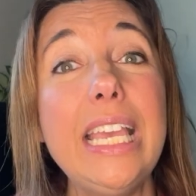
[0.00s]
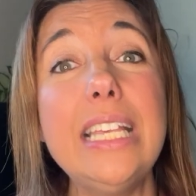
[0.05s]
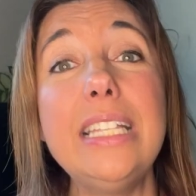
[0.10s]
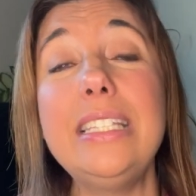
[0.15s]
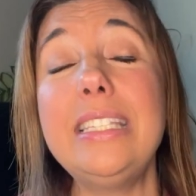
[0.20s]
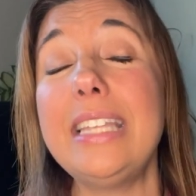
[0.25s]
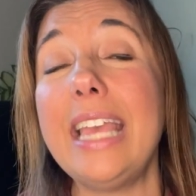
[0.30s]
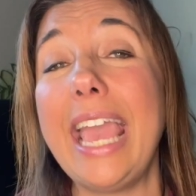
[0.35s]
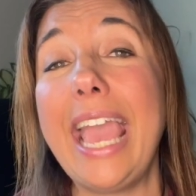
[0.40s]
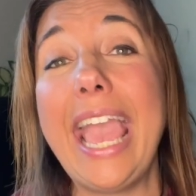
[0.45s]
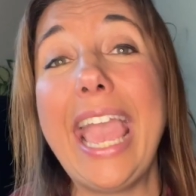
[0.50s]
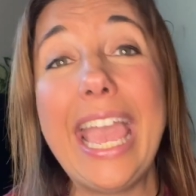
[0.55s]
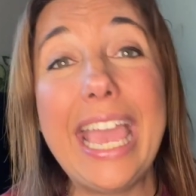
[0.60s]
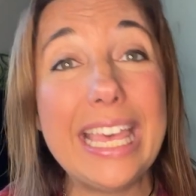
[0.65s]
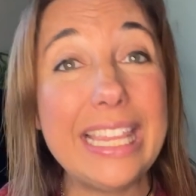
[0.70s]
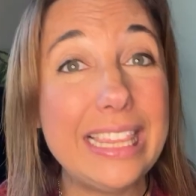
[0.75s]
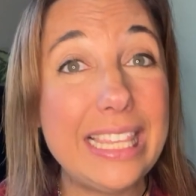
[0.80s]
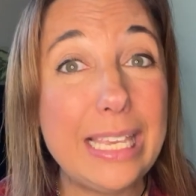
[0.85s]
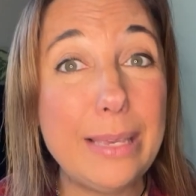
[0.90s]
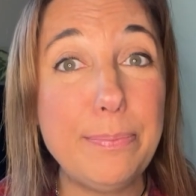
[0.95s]
is
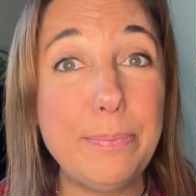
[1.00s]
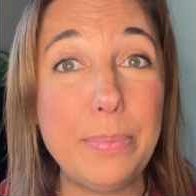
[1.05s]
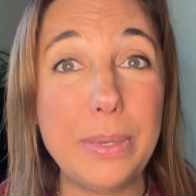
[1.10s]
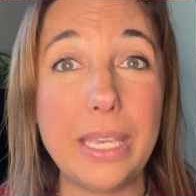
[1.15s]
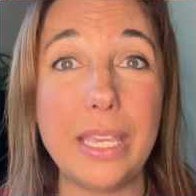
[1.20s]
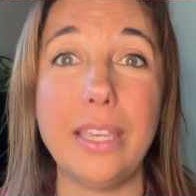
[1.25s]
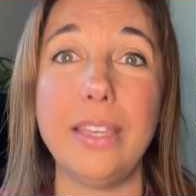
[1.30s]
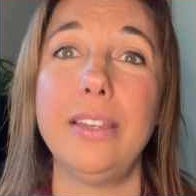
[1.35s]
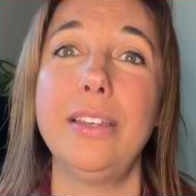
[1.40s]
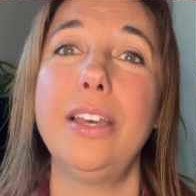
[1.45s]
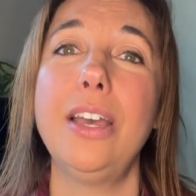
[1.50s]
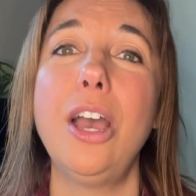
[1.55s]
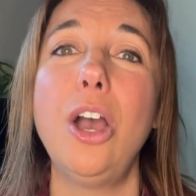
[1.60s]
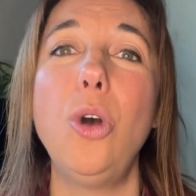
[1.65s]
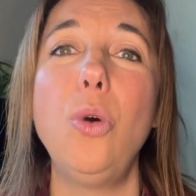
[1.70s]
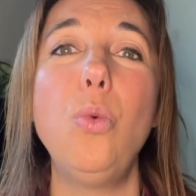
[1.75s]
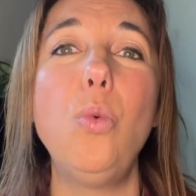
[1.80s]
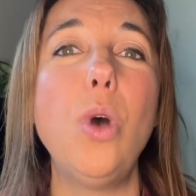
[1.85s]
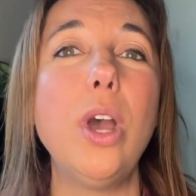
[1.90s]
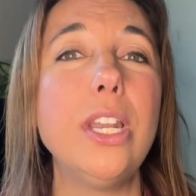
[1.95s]
EDP,
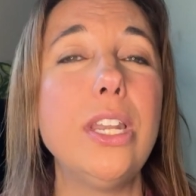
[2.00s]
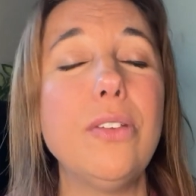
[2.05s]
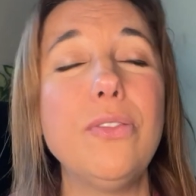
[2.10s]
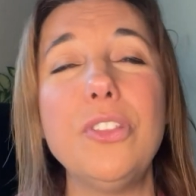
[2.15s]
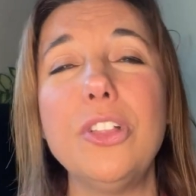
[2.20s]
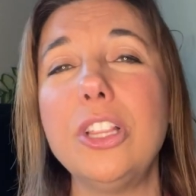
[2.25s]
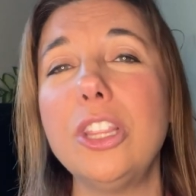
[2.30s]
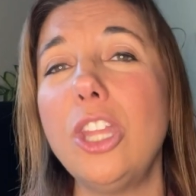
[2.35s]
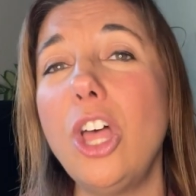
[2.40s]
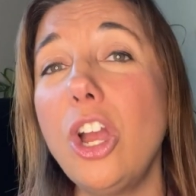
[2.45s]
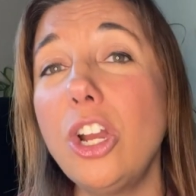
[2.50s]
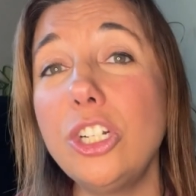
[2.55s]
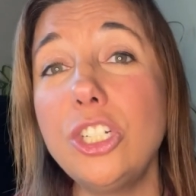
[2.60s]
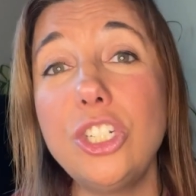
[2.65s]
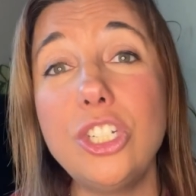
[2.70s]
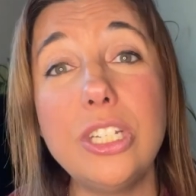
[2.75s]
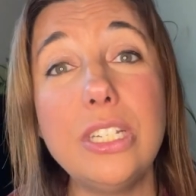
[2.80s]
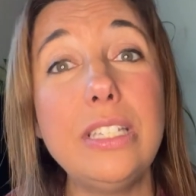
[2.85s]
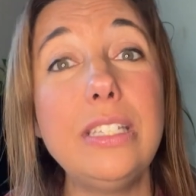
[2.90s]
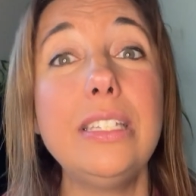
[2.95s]
one of the
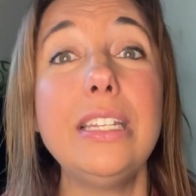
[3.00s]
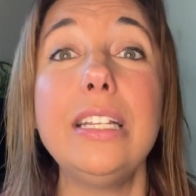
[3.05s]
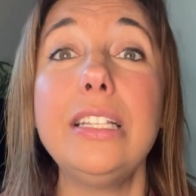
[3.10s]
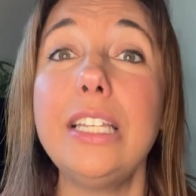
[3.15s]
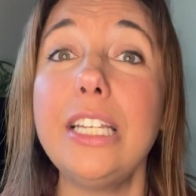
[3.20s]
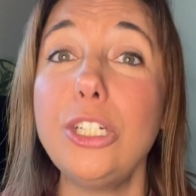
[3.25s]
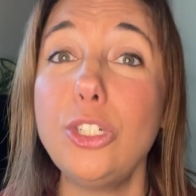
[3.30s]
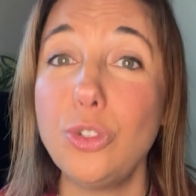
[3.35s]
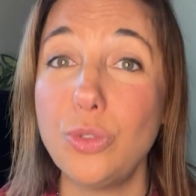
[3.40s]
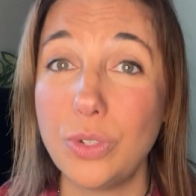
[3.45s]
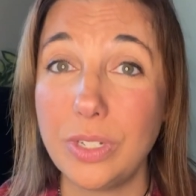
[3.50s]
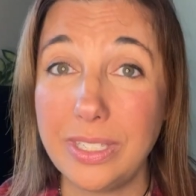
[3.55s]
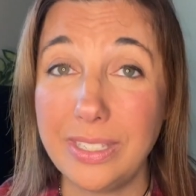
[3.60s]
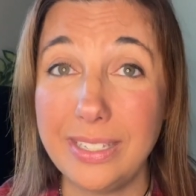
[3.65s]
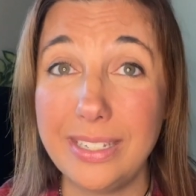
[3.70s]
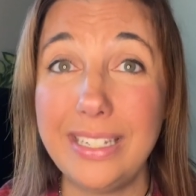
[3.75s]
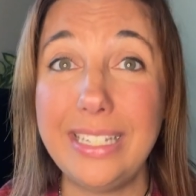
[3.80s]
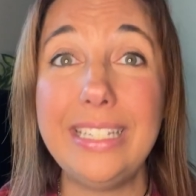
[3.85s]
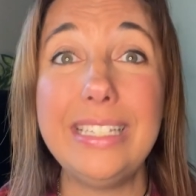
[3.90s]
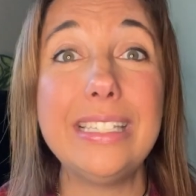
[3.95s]
largest
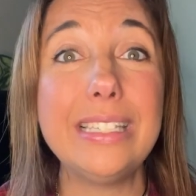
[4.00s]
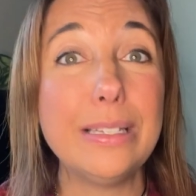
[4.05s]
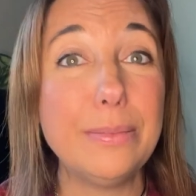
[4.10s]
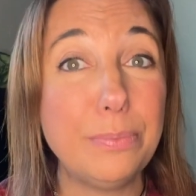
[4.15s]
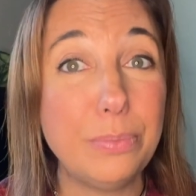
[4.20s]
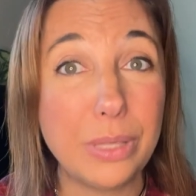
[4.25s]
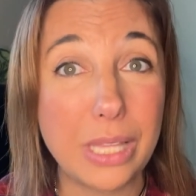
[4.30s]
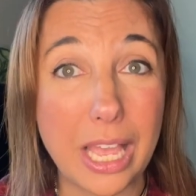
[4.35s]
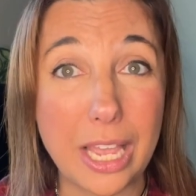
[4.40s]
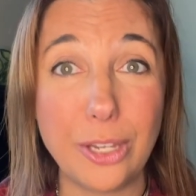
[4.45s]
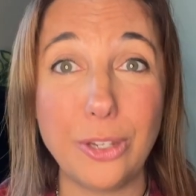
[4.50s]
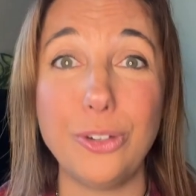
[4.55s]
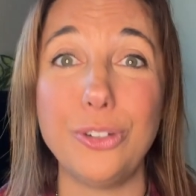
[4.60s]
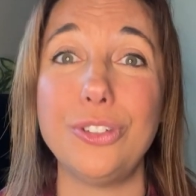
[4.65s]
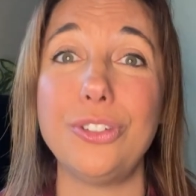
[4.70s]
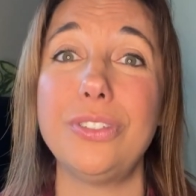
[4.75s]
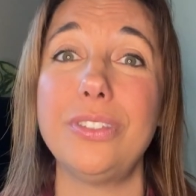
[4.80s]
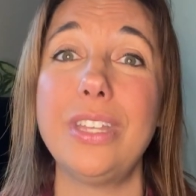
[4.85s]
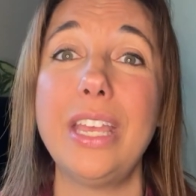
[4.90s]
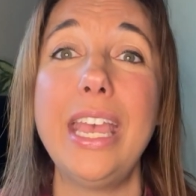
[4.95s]
electricity
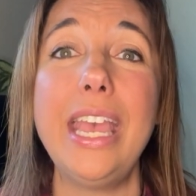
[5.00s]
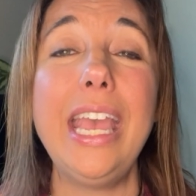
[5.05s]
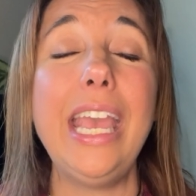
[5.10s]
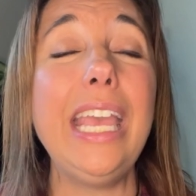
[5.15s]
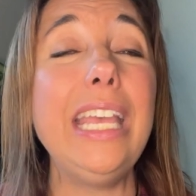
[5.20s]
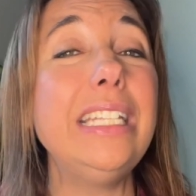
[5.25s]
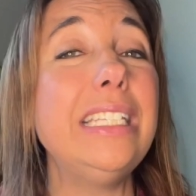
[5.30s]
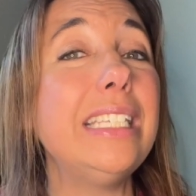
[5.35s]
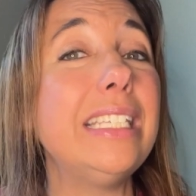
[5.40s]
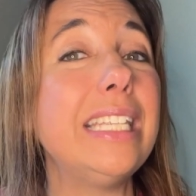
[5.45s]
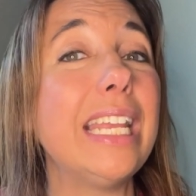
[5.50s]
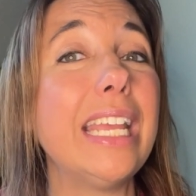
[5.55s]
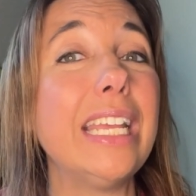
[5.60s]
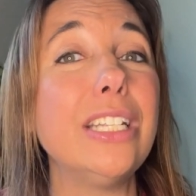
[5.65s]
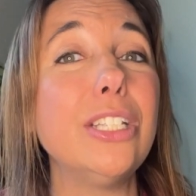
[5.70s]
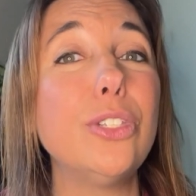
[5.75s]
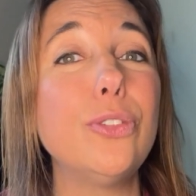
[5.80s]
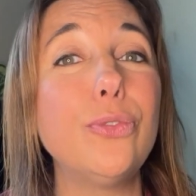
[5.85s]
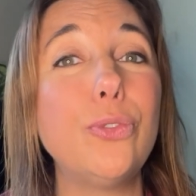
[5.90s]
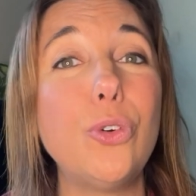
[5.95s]
suppliers. It
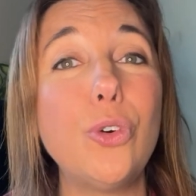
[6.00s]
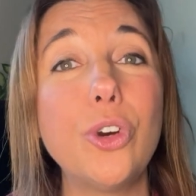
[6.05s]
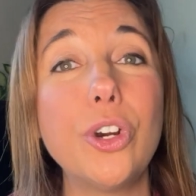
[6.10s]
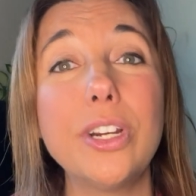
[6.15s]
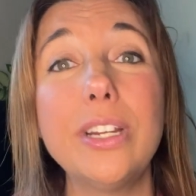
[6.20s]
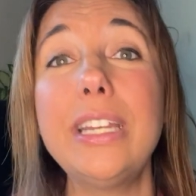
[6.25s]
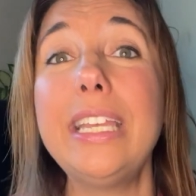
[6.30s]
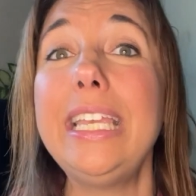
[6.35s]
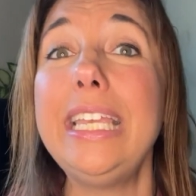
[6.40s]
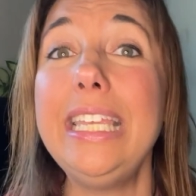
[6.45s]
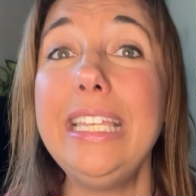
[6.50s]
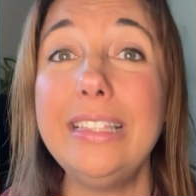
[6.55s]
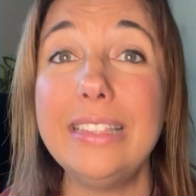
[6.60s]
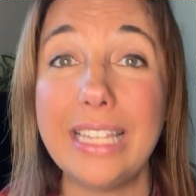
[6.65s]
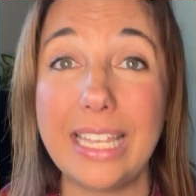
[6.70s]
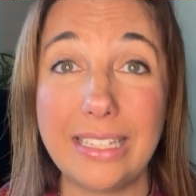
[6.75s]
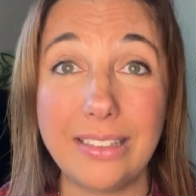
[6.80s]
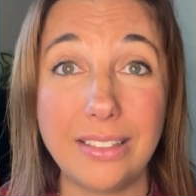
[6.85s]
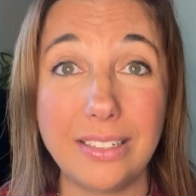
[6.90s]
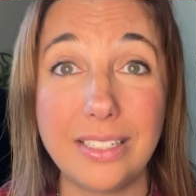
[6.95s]
stands for
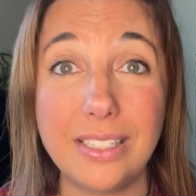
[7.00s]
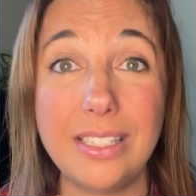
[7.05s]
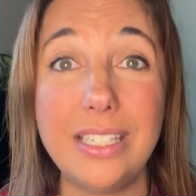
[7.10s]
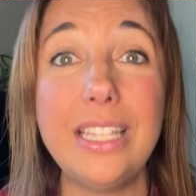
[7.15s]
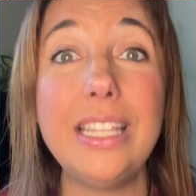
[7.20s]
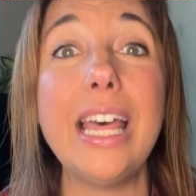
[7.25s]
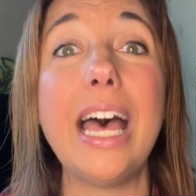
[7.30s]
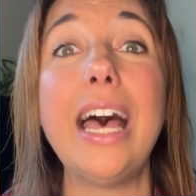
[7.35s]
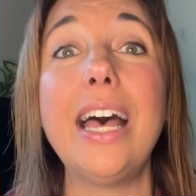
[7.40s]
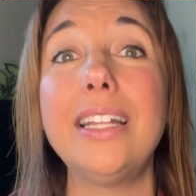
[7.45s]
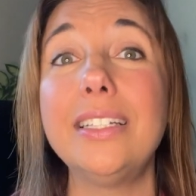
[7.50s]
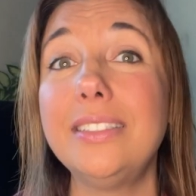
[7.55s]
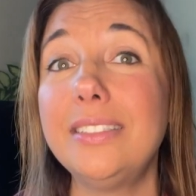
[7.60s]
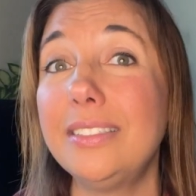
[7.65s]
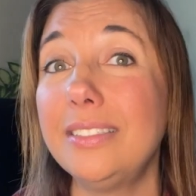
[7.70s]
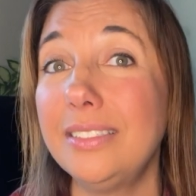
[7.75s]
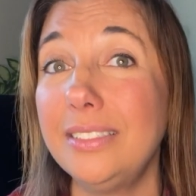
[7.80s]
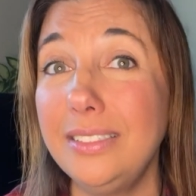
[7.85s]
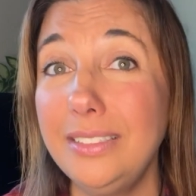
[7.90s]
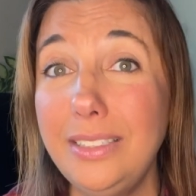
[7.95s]

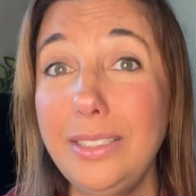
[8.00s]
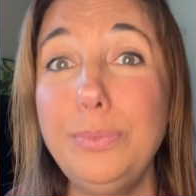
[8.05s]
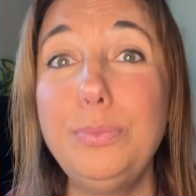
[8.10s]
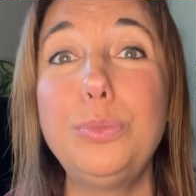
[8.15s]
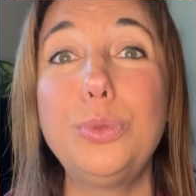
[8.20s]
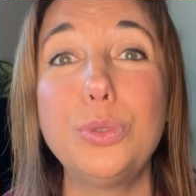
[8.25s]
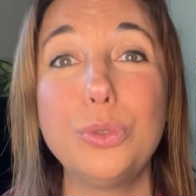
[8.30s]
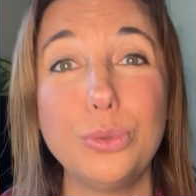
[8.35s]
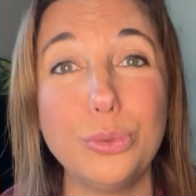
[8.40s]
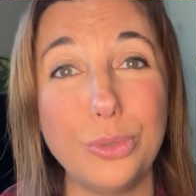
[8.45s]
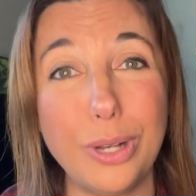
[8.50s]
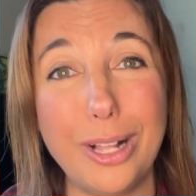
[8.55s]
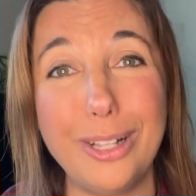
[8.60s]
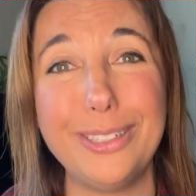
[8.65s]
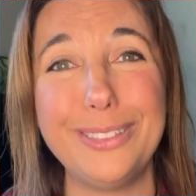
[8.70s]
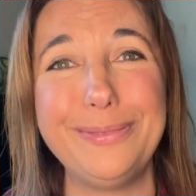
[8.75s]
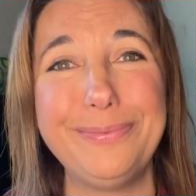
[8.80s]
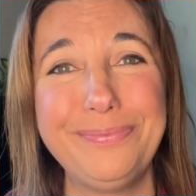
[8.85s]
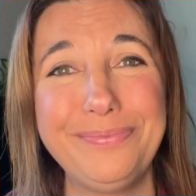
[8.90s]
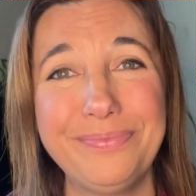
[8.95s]
Eletricidade de
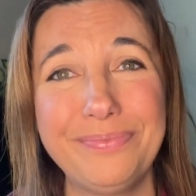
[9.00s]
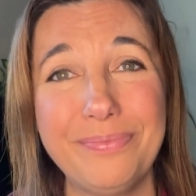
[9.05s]
Portugal.